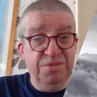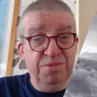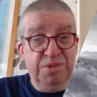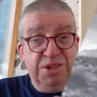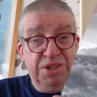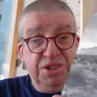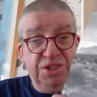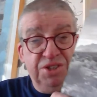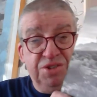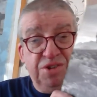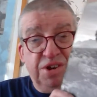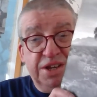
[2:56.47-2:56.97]
With
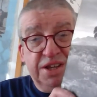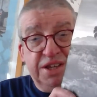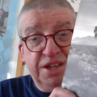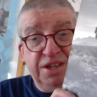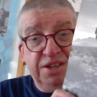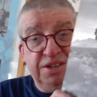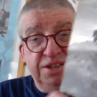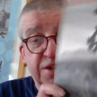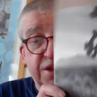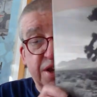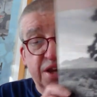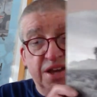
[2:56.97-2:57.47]
a
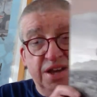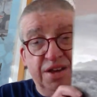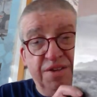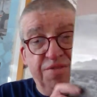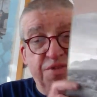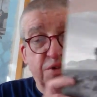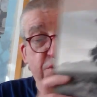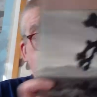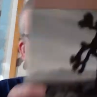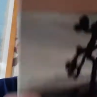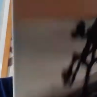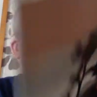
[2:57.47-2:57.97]
striking
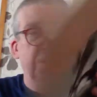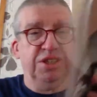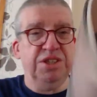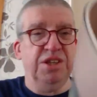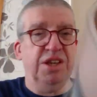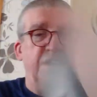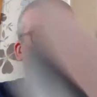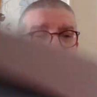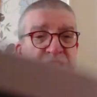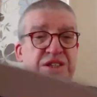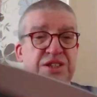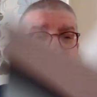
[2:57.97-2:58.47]
photo. This is
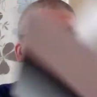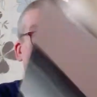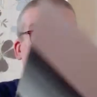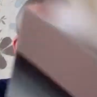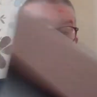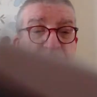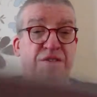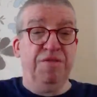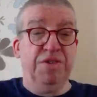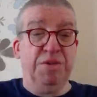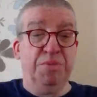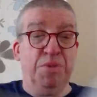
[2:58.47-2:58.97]
a
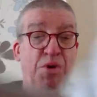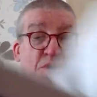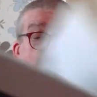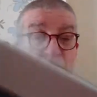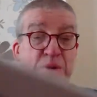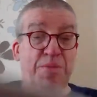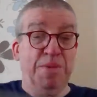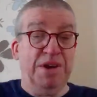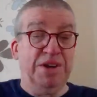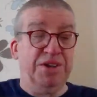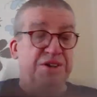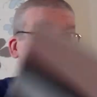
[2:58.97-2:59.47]
lovely
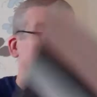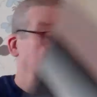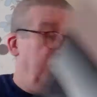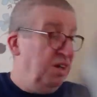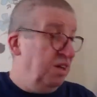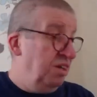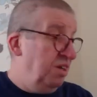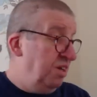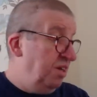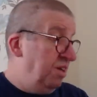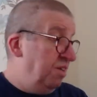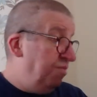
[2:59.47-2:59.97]
program actually
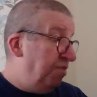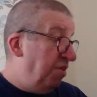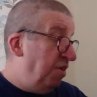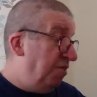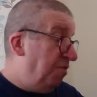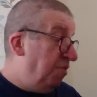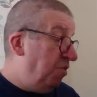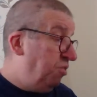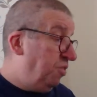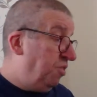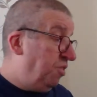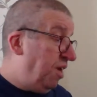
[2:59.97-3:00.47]
for
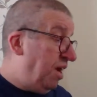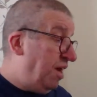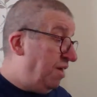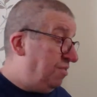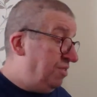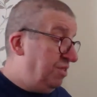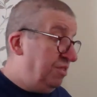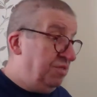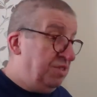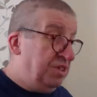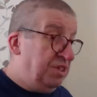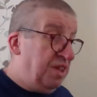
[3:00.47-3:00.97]

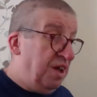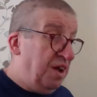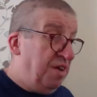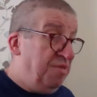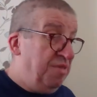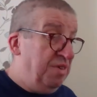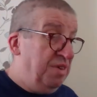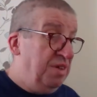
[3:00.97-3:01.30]
photographs and stuff.